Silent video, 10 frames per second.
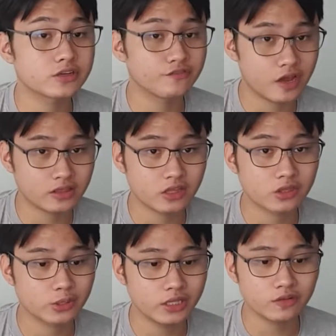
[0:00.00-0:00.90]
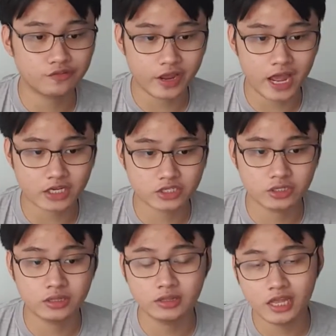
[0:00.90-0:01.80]
affecting the rate of
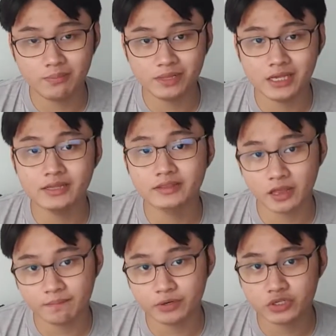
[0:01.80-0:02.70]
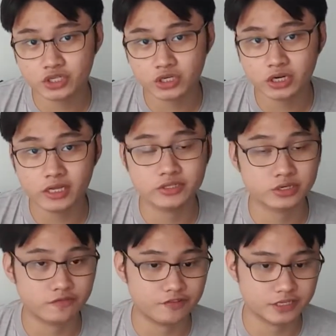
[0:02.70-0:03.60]
reaction, namely temperature and
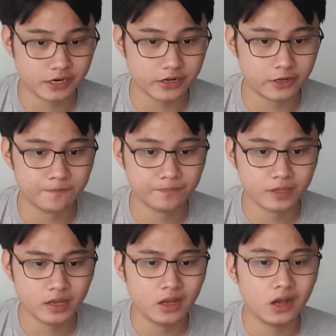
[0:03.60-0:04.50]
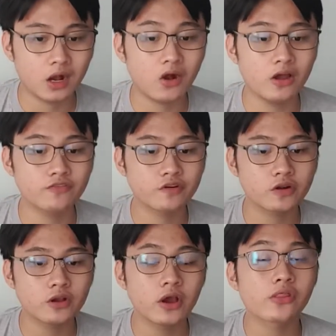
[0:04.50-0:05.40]
surface area.
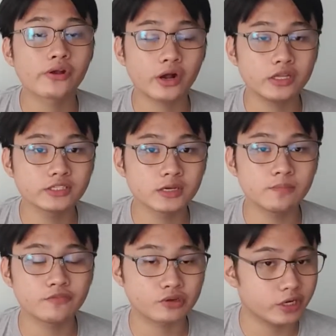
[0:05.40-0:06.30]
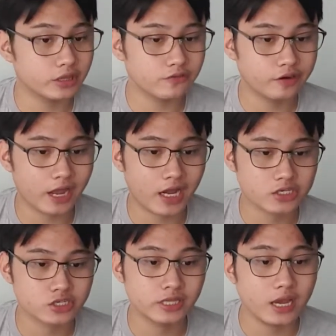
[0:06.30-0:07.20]
However, the concept of the rate of
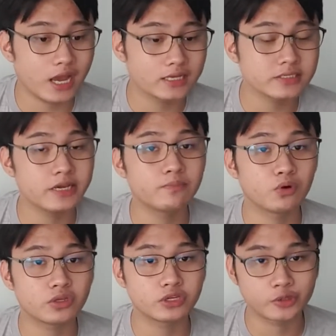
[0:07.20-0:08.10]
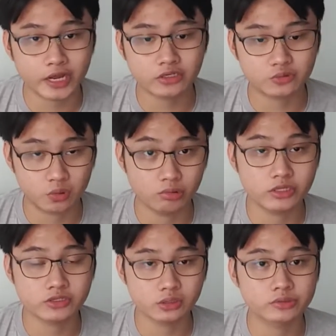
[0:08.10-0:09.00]
reaction has a more direct role in
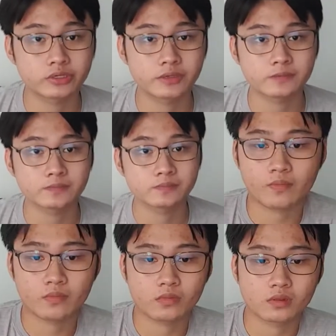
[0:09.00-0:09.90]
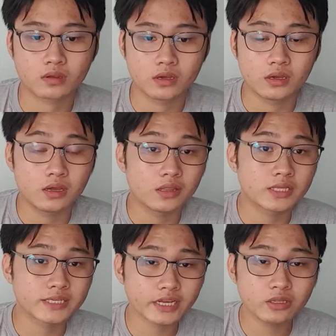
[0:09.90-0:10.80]
soldering. The
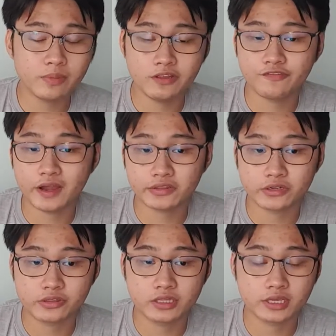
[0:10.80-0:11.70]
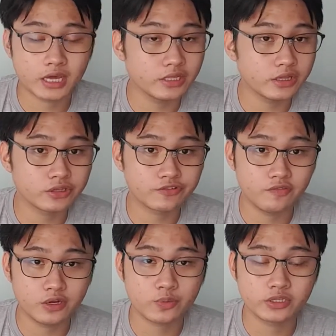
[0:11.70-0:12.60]
second main factor that can
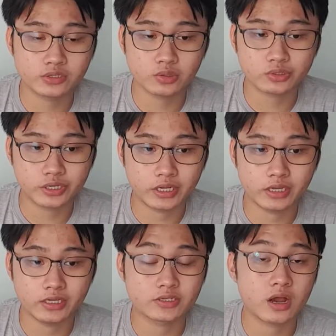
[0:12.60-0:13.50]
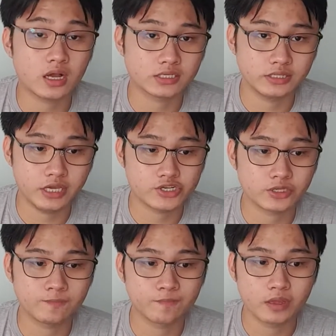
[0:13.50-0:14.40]
interfere with soldering is
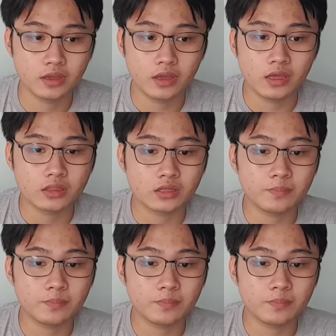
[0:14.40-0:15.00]
oxidation. The